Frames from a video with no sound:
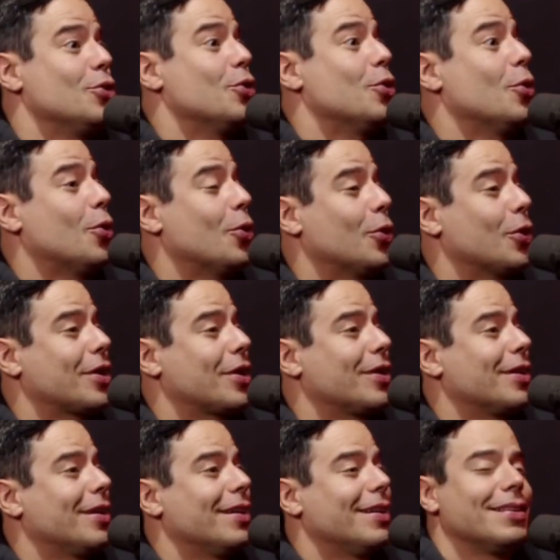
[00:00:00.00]
New York
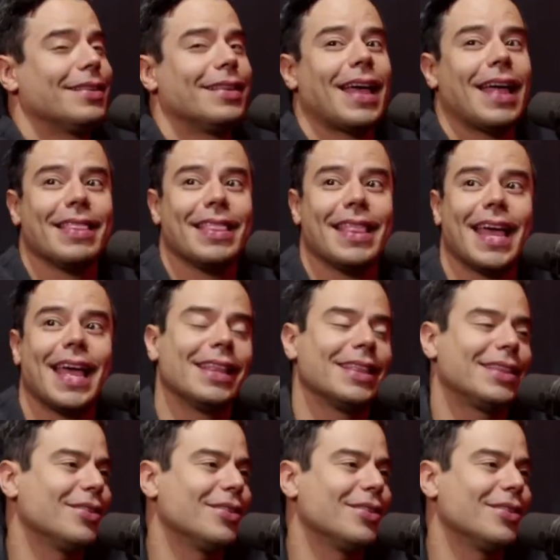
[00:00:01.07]
and then